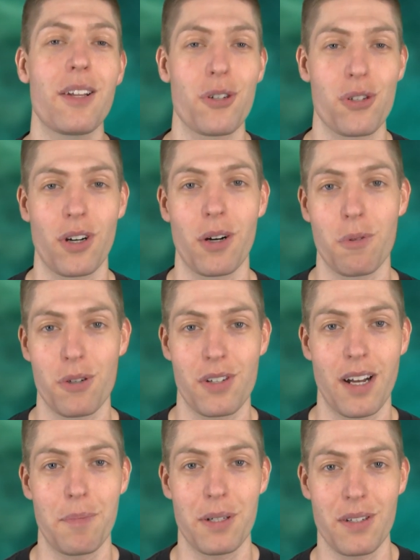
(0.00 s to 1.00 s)
other Star Wars
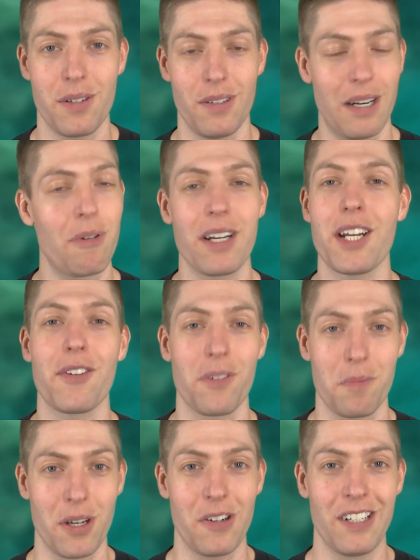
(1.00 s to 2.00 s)
topic too. I want to hear
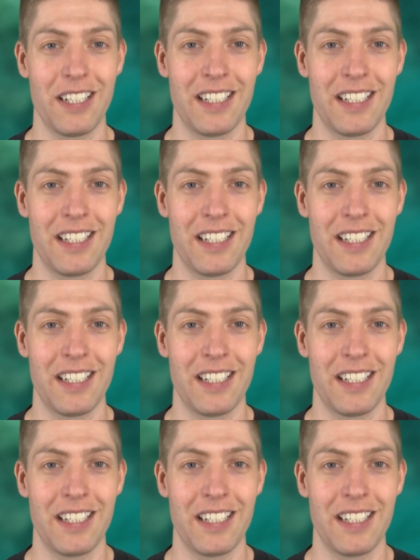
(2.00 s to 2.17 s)
from you.